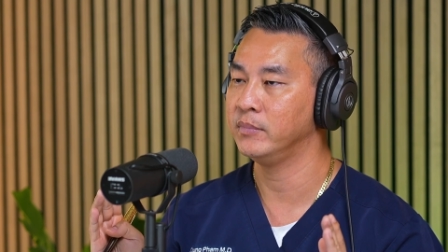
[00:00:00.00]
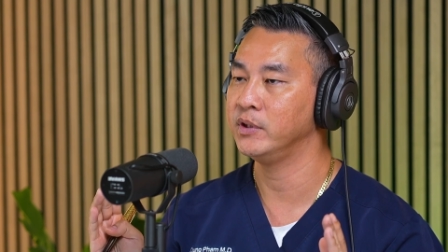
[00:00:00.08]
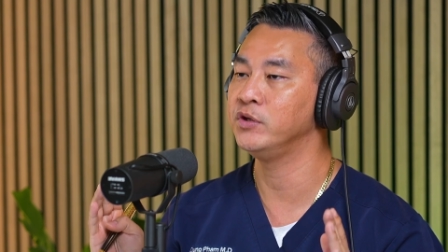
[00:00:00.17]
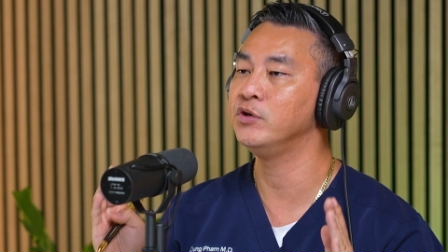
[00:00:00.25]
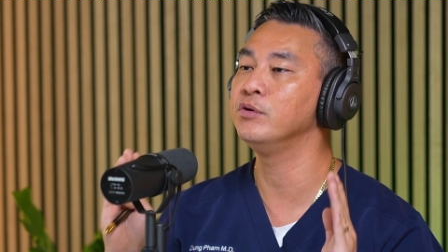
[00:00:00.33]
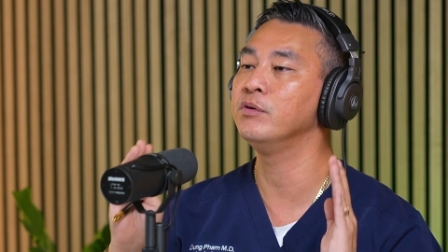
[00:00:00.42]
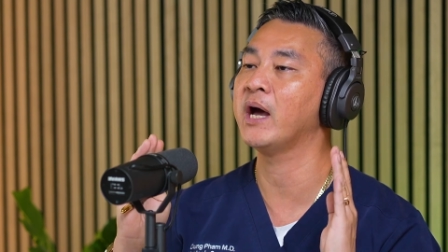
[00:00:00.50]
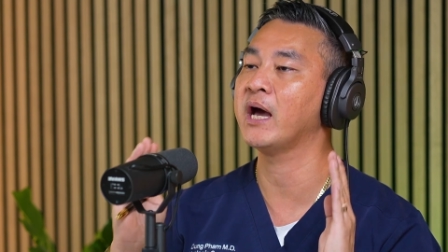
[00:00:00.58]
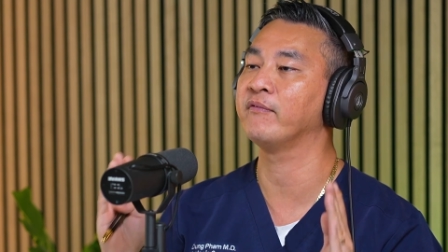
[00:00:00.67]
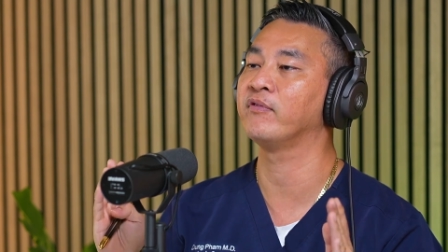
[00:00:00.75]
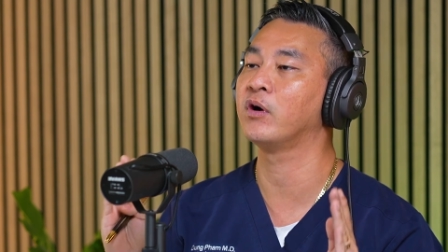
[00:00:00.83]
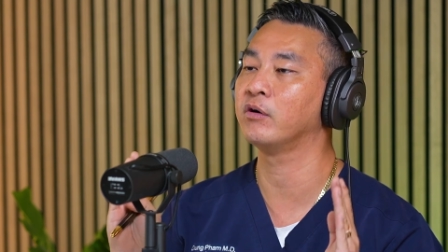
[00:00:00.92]
you
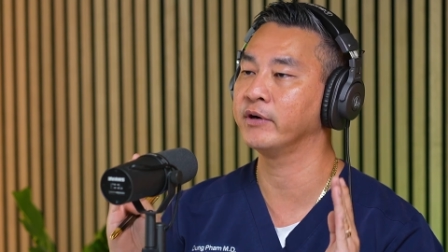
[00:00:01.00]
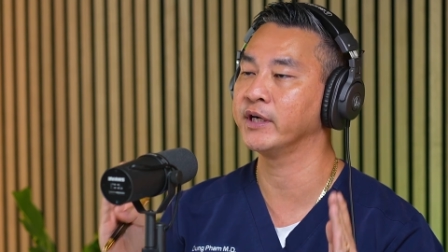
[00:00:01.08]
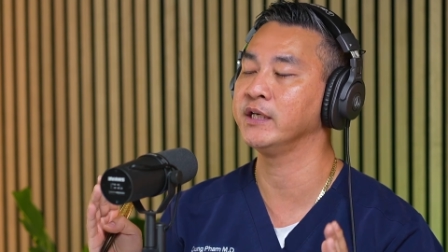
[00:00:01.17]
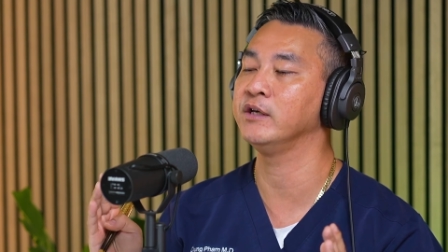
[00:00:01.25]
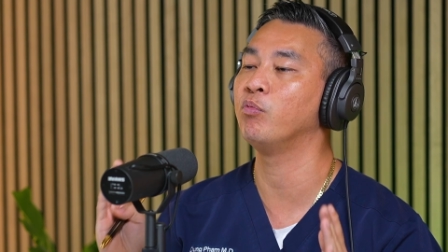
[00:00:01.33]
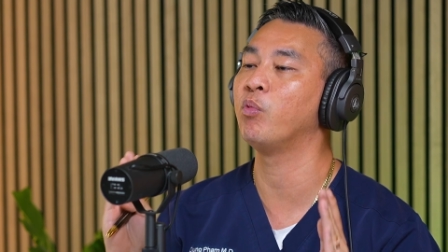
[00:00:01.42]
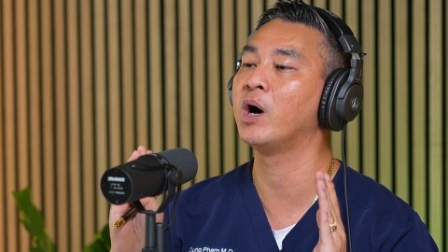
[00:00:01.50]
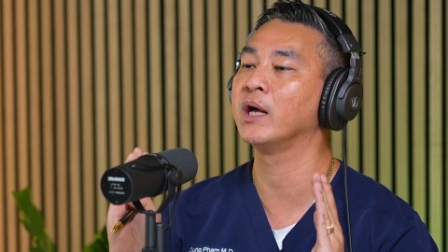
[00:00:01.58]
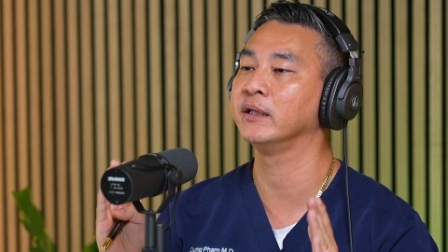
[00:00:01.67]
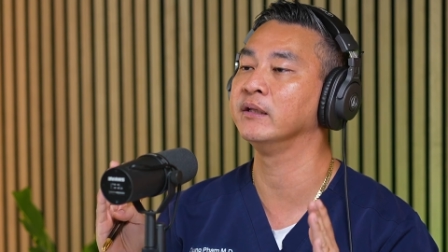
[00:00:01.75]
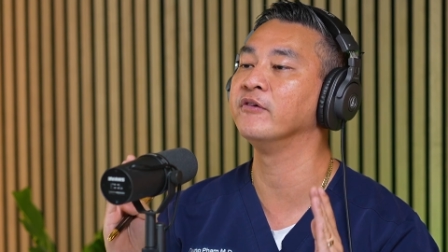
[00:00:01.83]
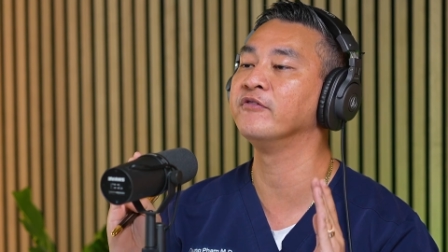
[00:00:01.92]
have already
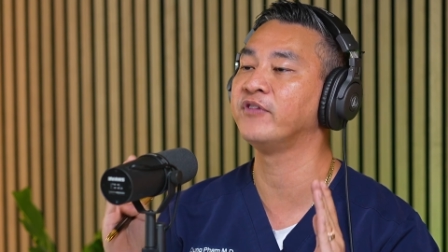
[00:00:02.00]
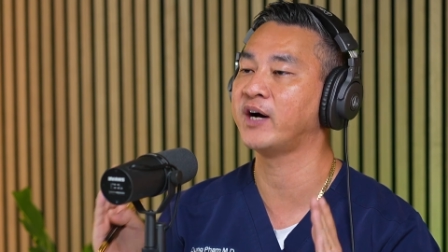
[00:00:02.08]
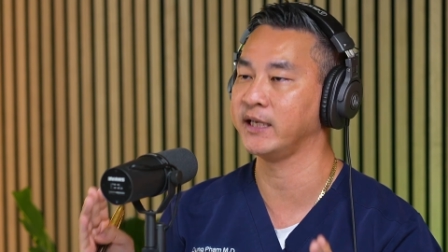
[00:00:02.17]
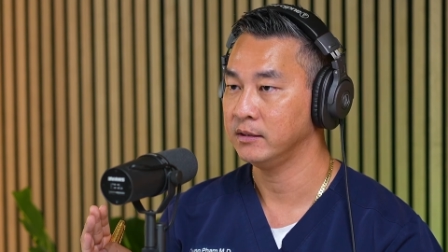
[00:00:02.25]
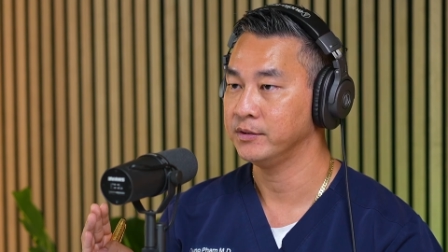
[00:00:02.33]
won the fight.